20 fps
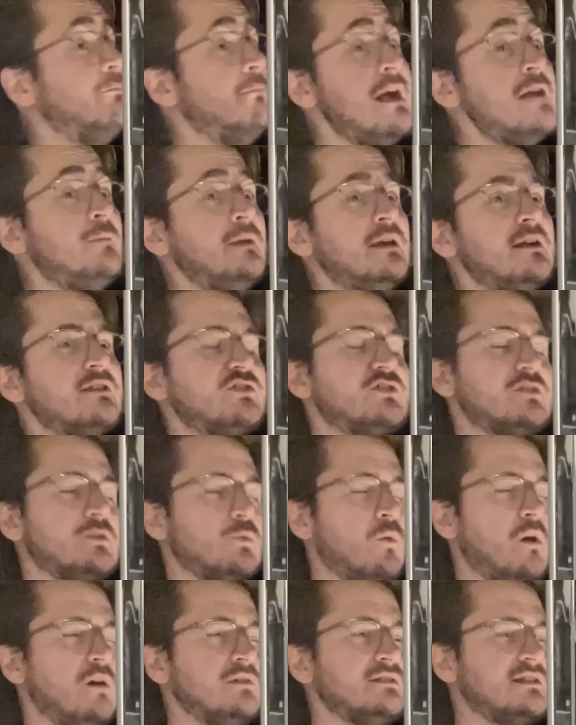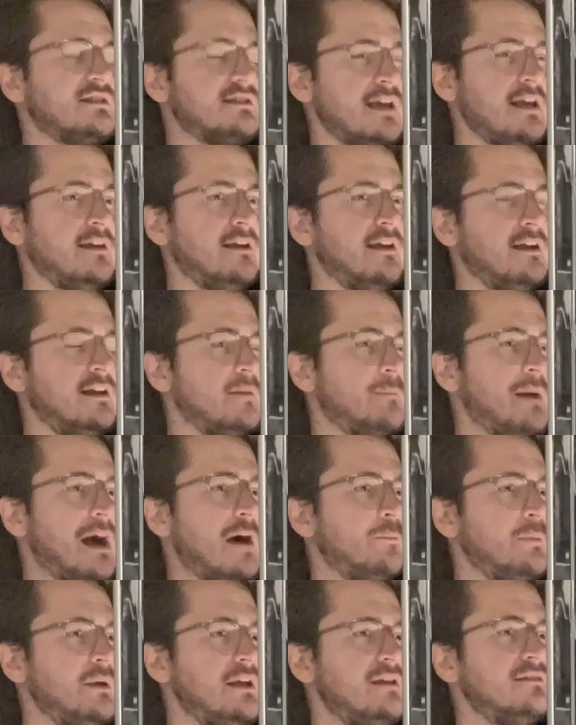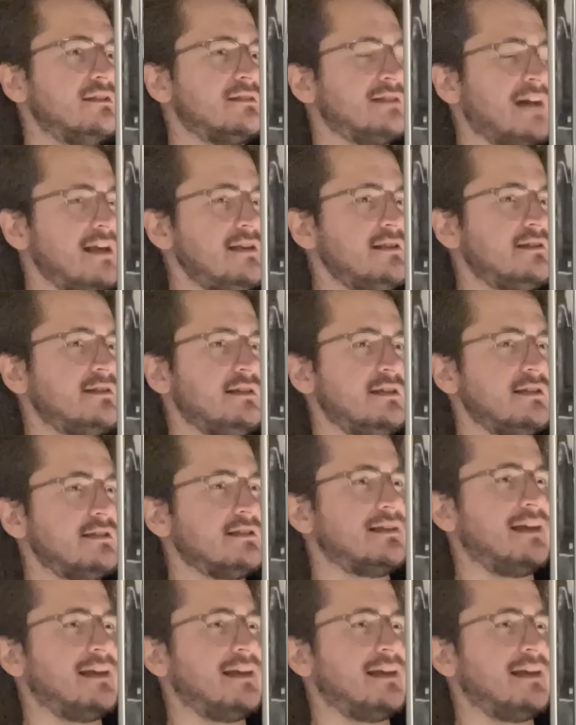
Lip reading: Maybe it's the one singing about being the tastiest